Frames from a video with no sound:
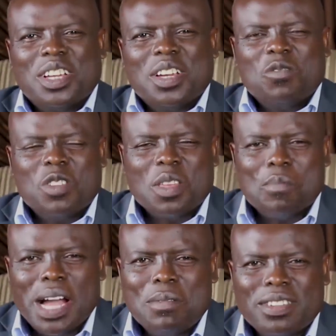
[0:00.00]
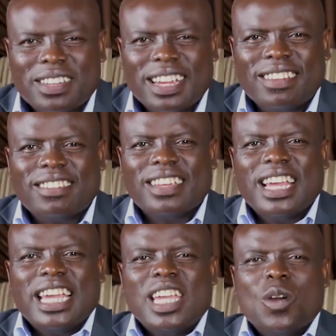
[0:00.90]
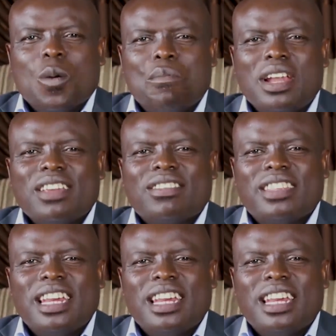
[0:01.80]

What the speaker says: For the Bible says he will bless the